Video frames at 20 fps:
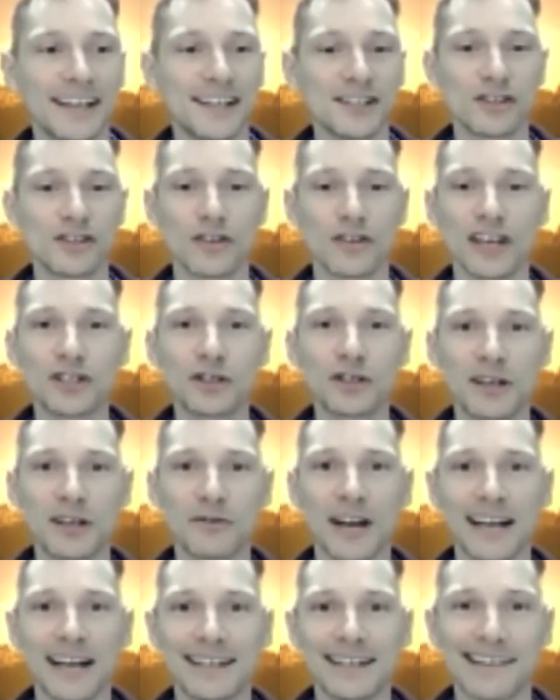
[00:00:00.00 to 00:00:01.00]
So that should be
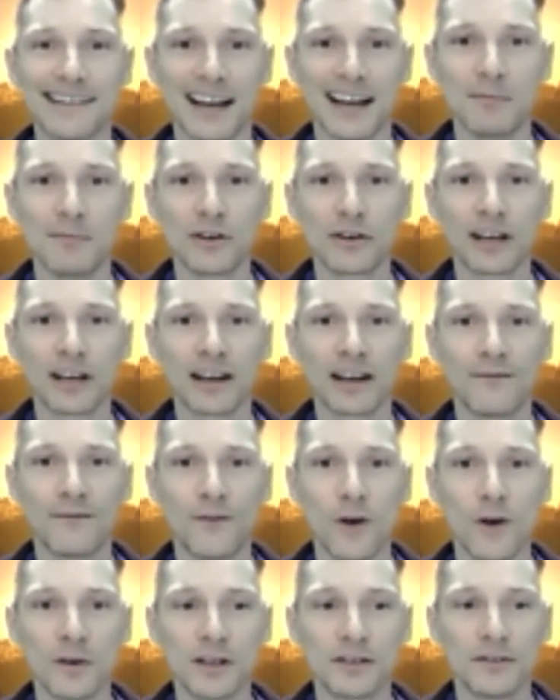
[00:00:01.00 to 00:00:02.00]
great. I'm looking
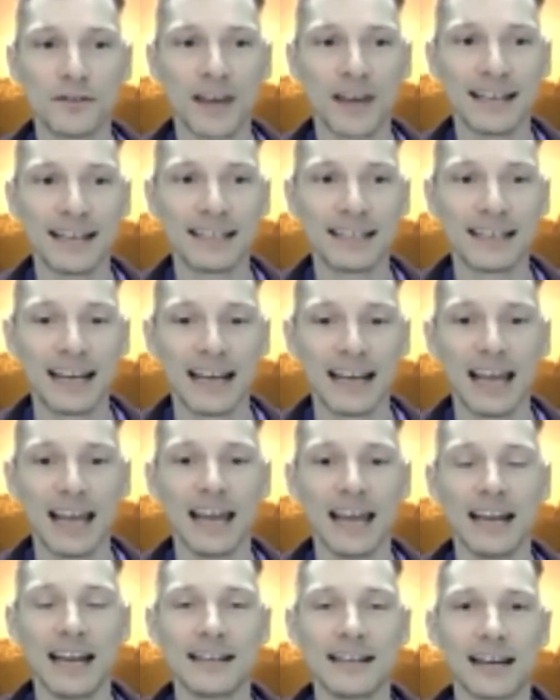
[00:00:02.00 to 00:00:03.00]
forward to that,
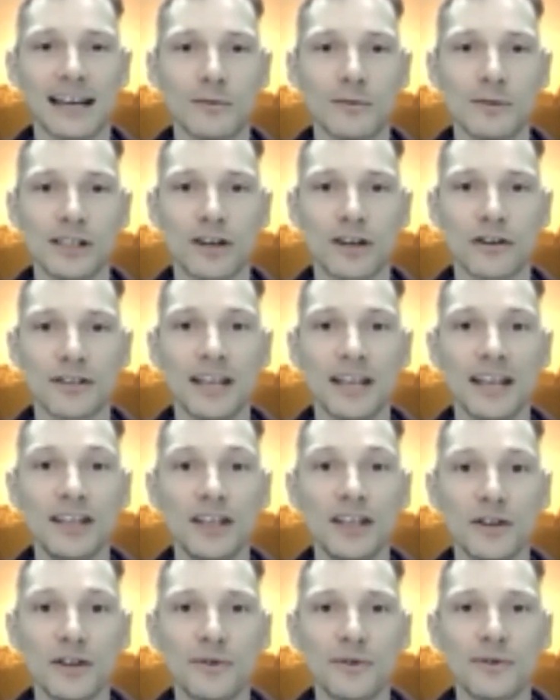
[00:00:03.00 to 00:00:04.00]
and I will
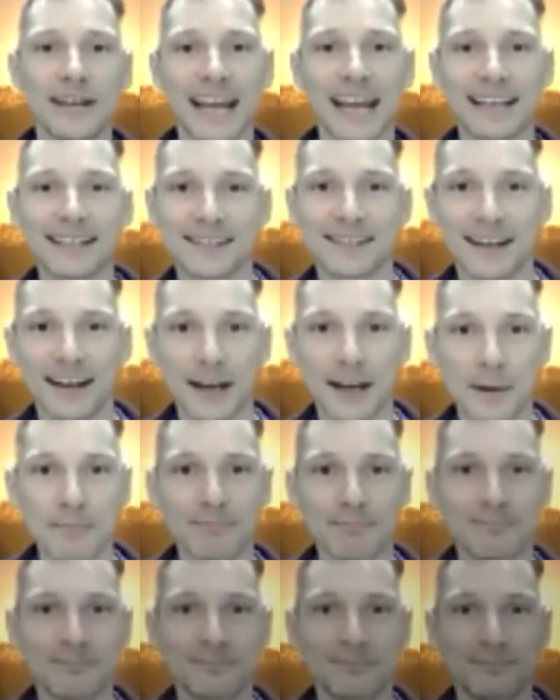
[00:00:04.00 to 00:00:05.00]
continue next
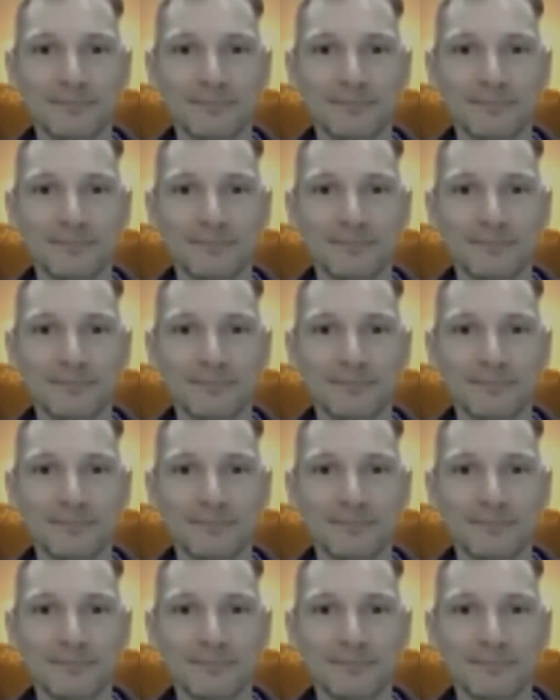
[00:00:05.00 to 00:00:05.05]
time.